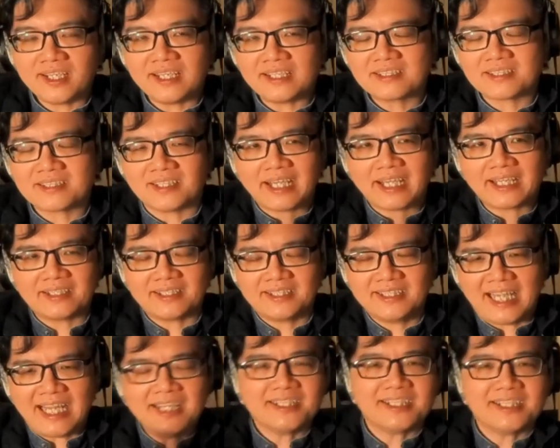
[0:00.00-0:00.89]
That's like
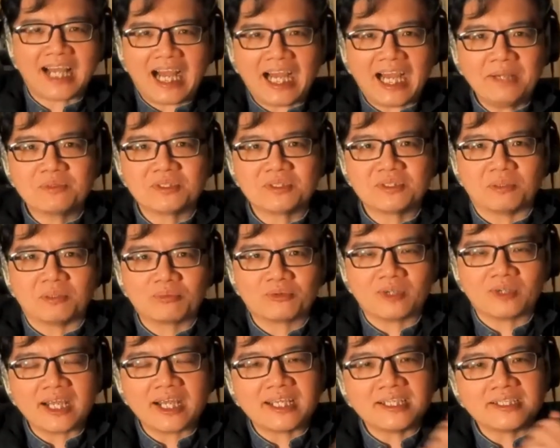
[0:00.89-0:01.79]
ten times the
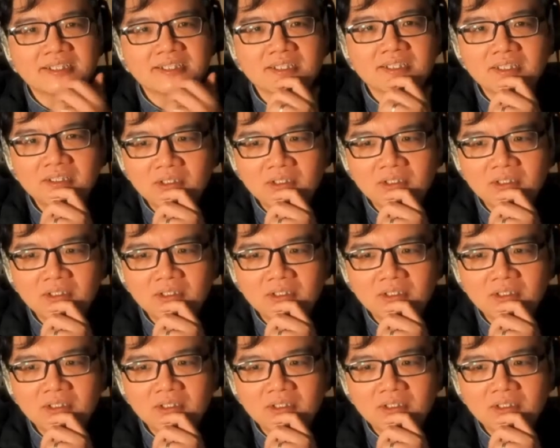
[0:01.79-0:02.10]
price.